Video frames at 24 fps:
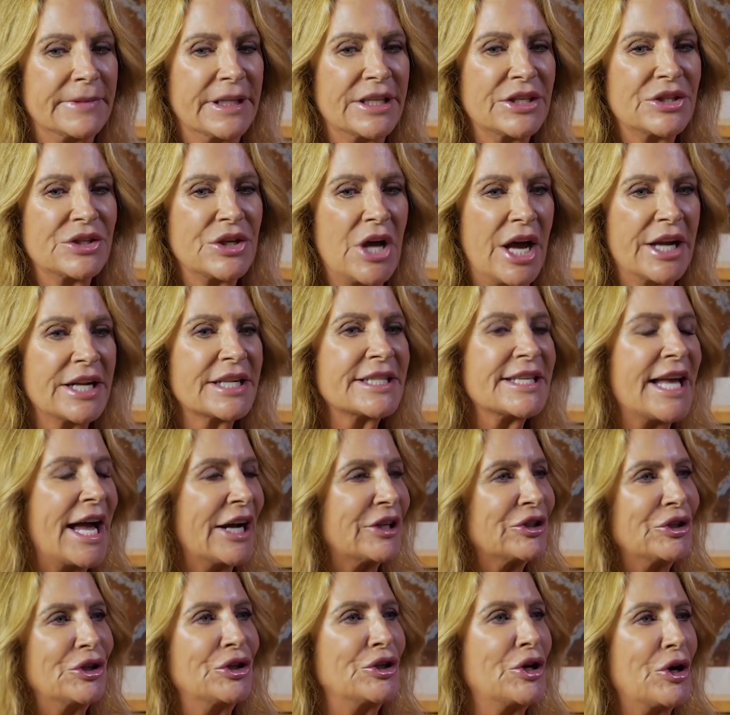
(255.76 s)
it's not
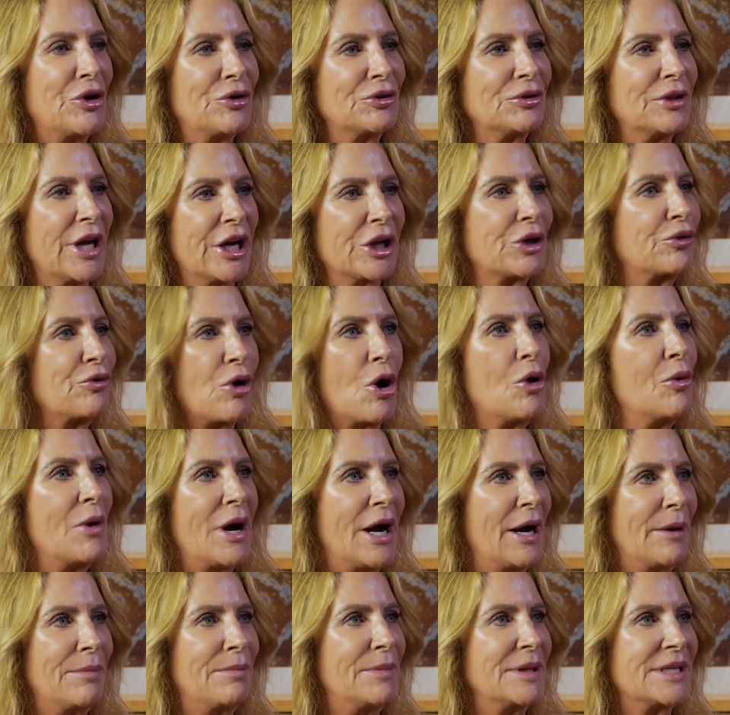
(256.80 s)
exactly, you don't like grow
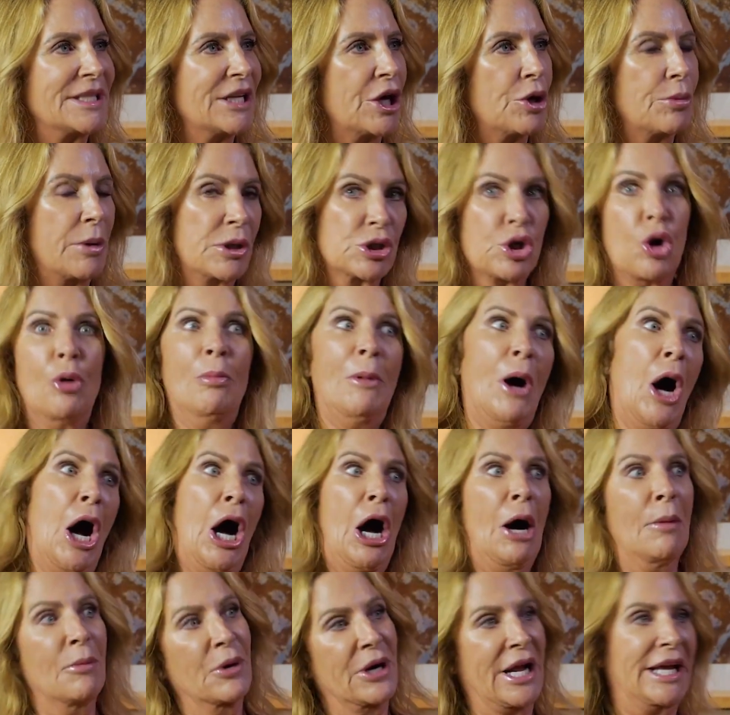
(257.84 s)
up and tell your parents, oh,
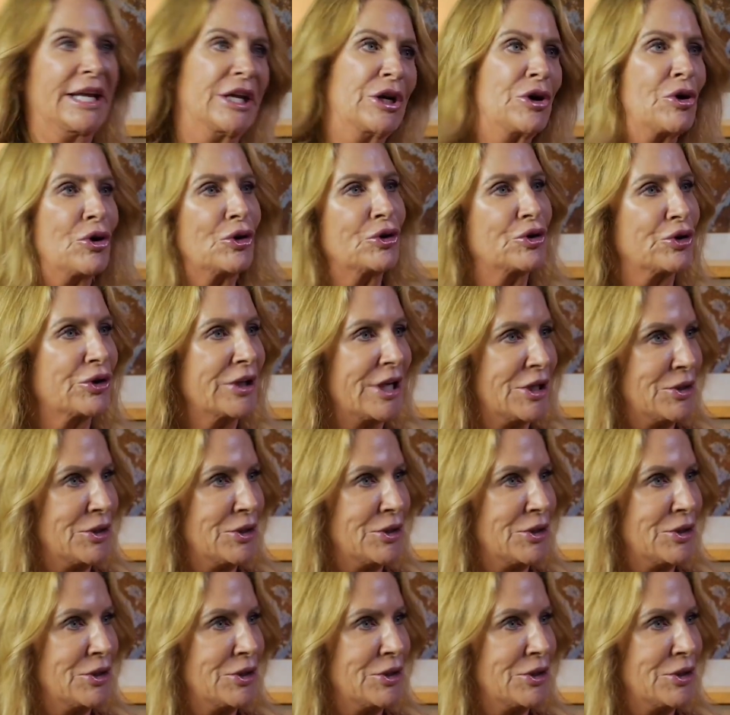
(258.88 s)
Mom, when I get older,